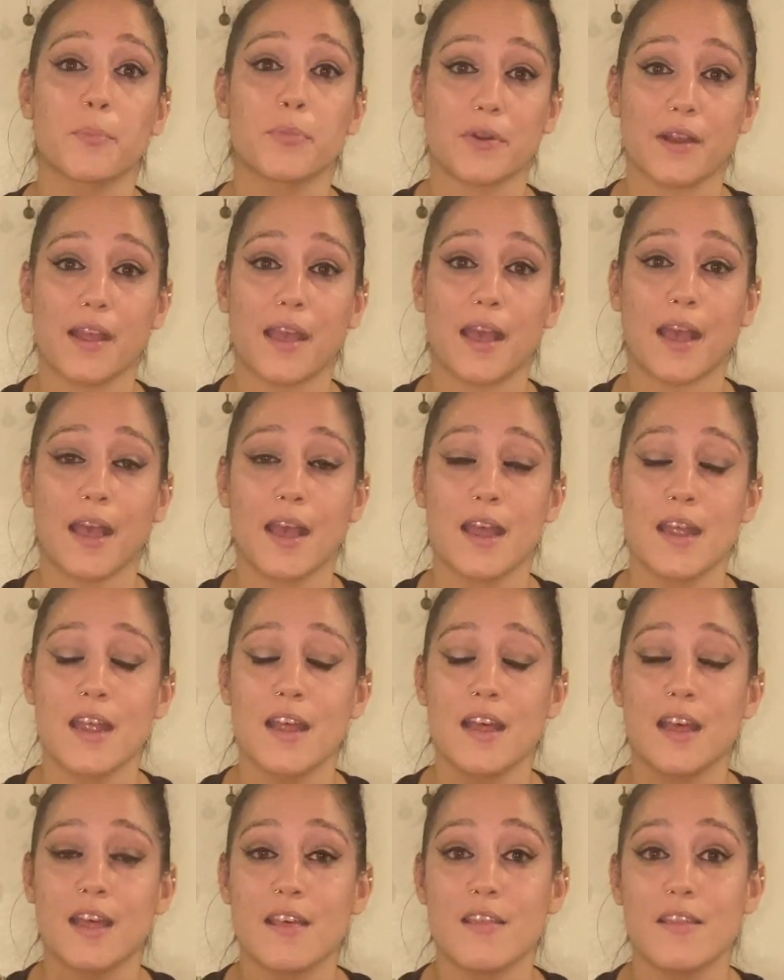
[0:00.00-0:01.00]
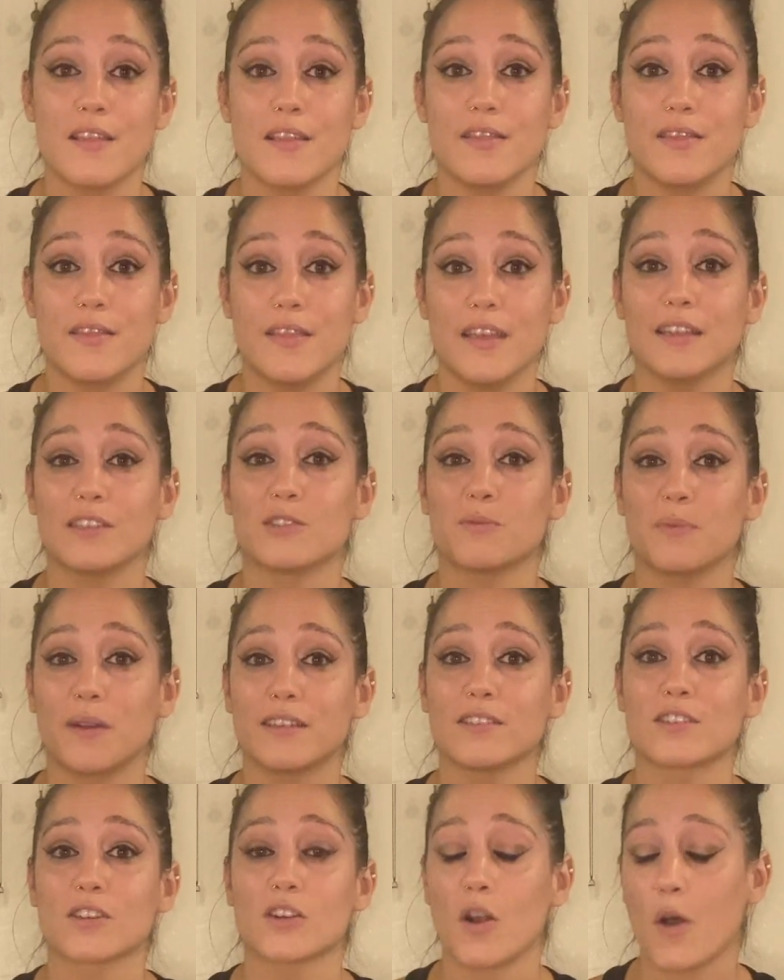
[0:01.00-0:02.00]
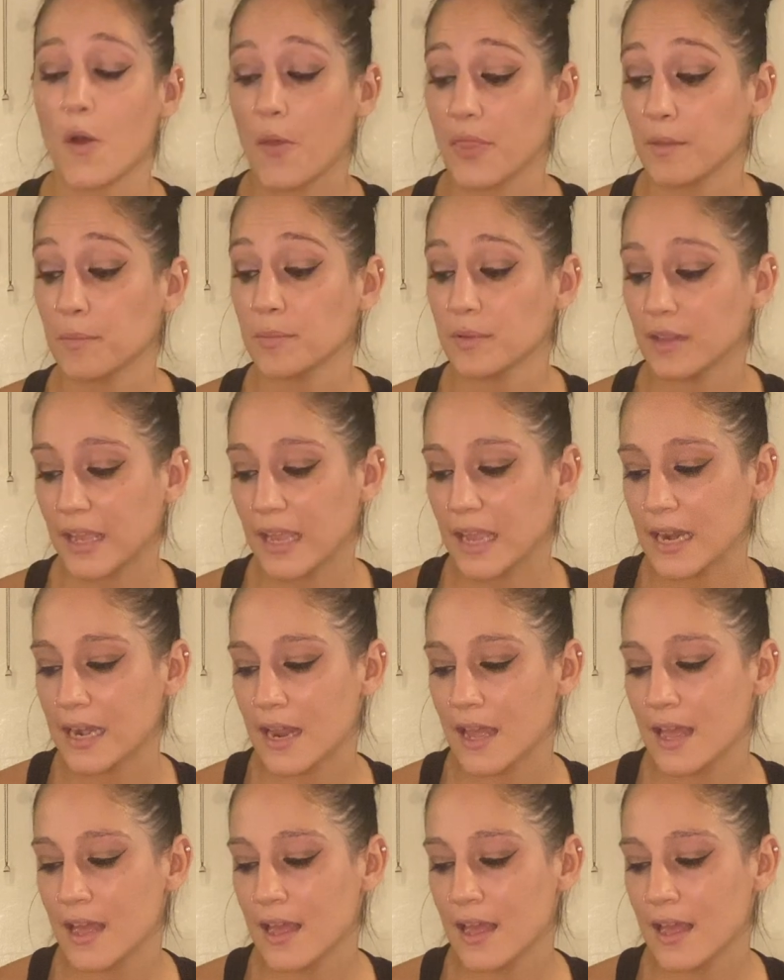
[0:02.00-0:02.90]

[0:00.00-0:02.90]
bring this razor on the plane.